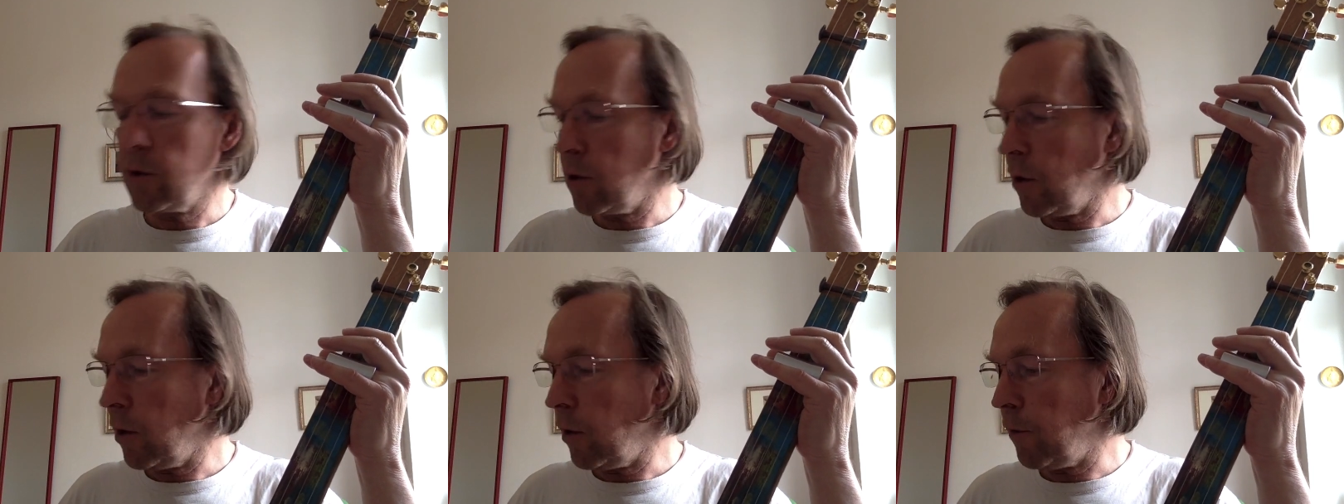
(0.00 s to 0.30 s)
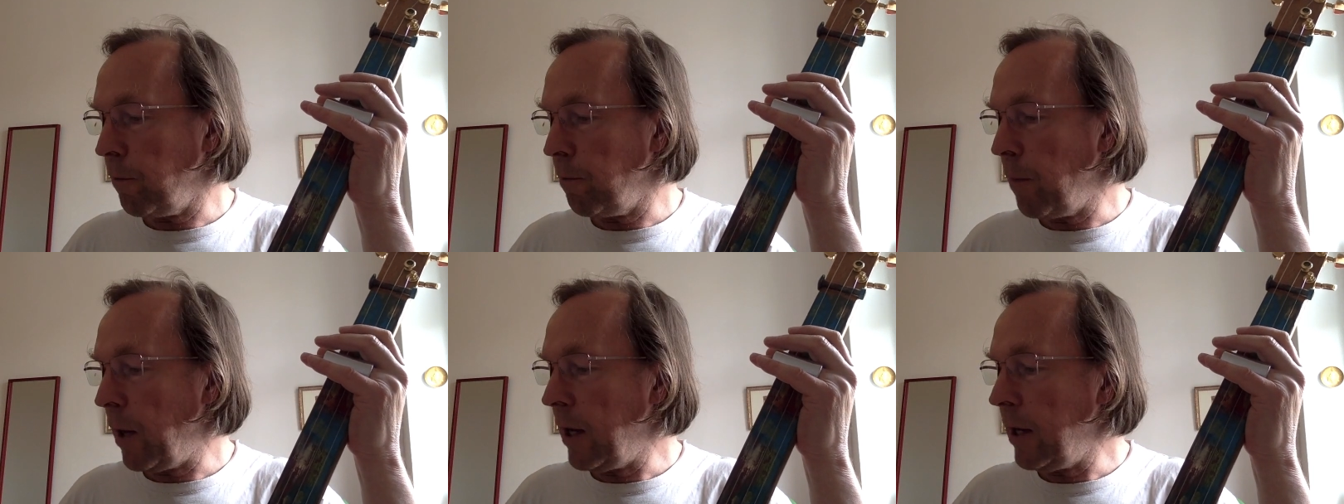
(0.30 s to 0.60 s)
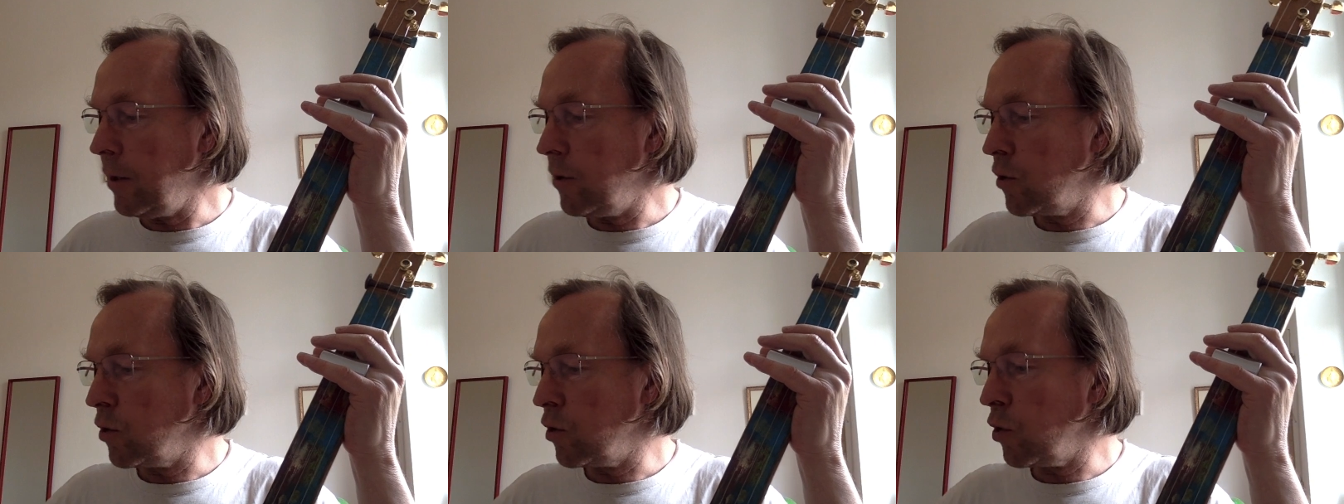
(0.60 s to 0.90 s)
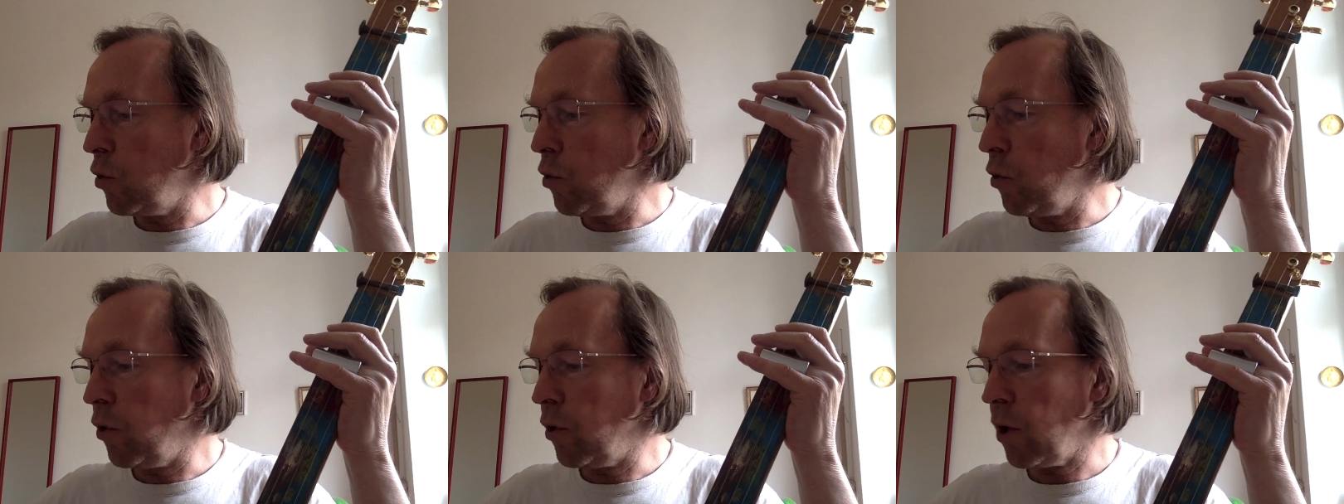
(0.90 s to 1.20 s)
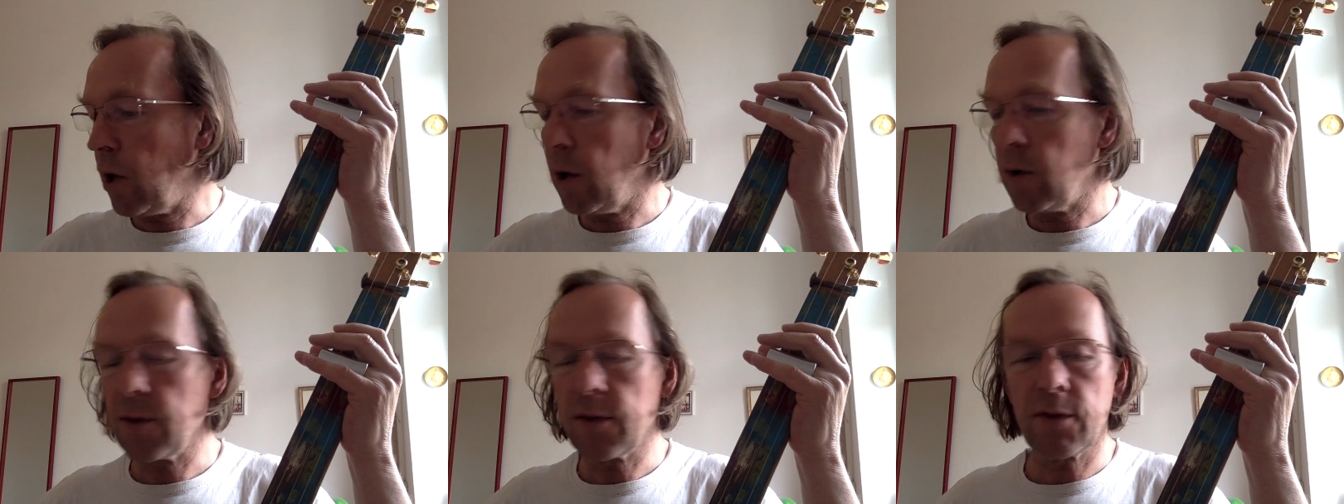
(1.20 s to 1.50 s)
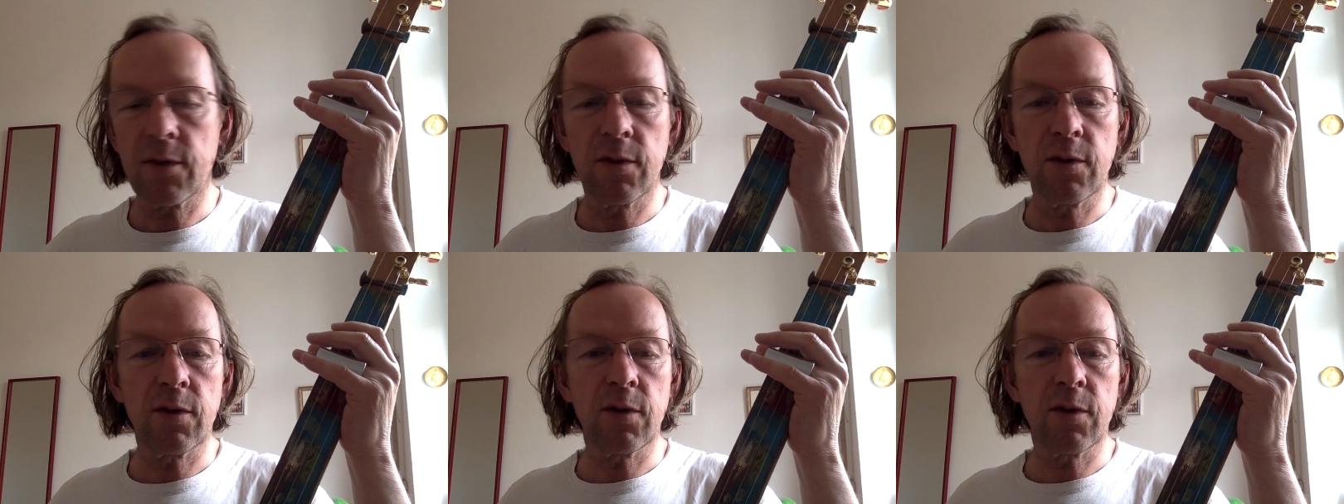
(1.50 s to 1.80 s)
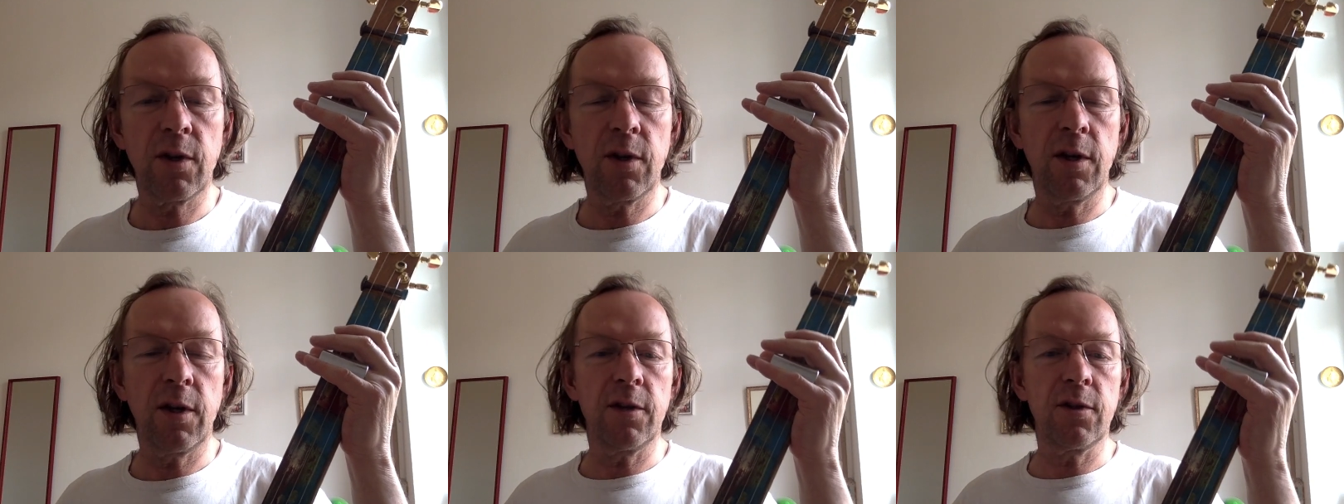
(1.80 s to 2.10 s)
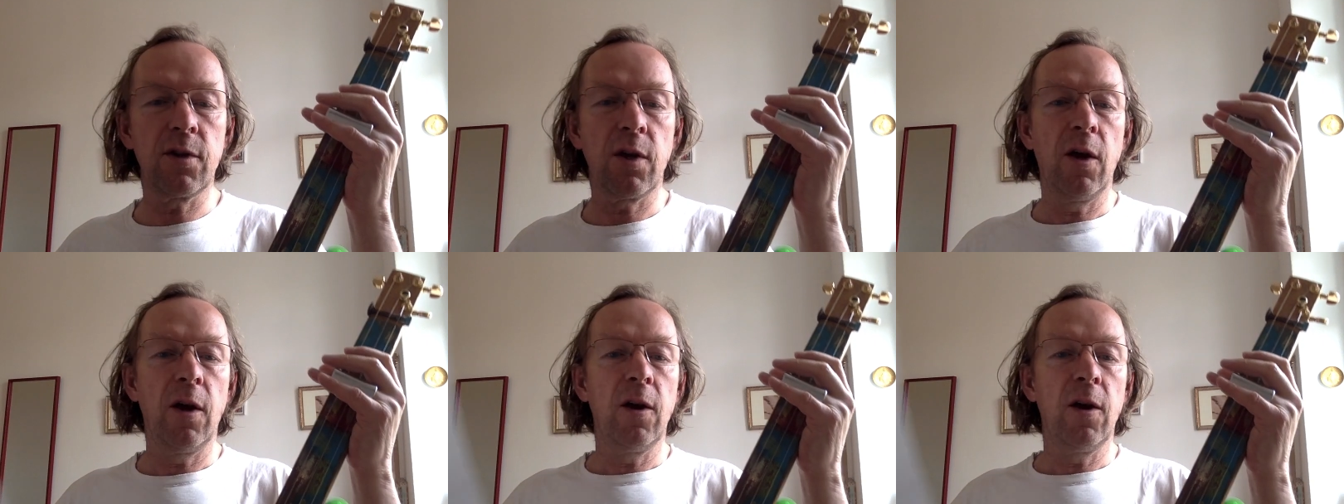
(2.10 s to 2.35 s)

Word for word: of May 2000 and